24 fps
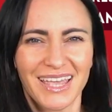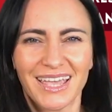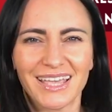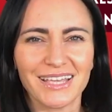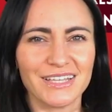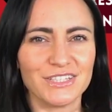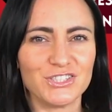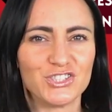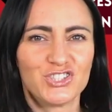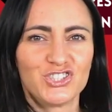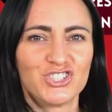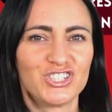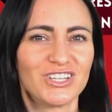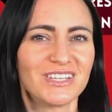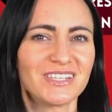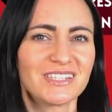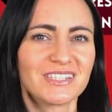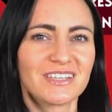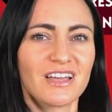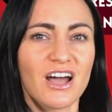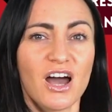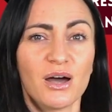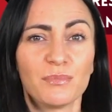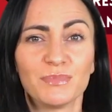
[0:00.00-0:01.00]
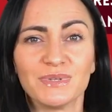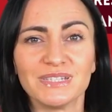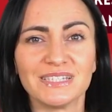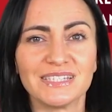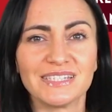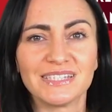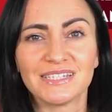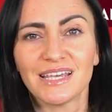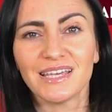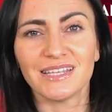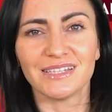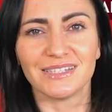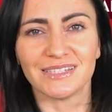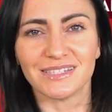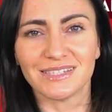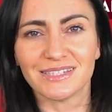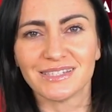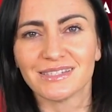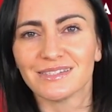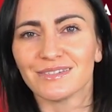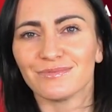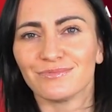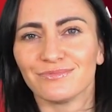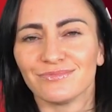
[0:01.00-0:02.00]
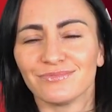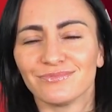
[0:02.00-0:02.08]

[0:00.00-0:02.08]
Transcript: It's just common sense.